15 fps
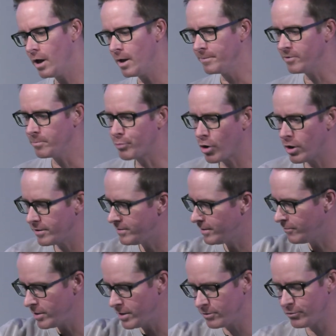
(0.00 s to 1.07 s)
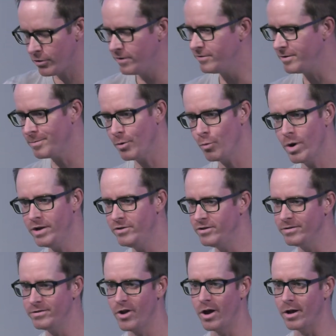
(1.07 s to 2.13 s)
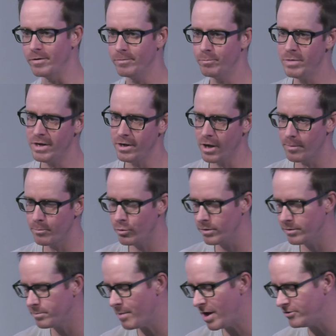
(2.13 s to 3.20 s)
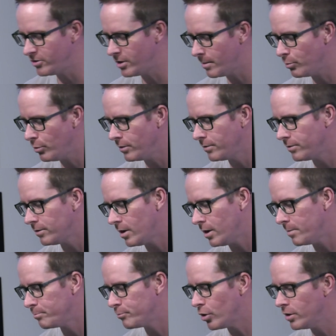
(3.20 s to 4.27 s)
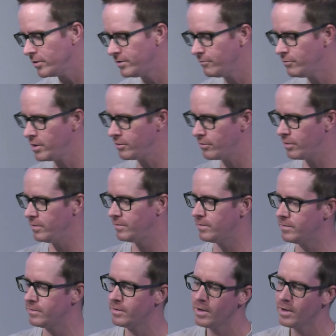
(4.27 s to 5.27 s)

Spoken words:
So productivity increasing, but wages not matching up with productivity increases.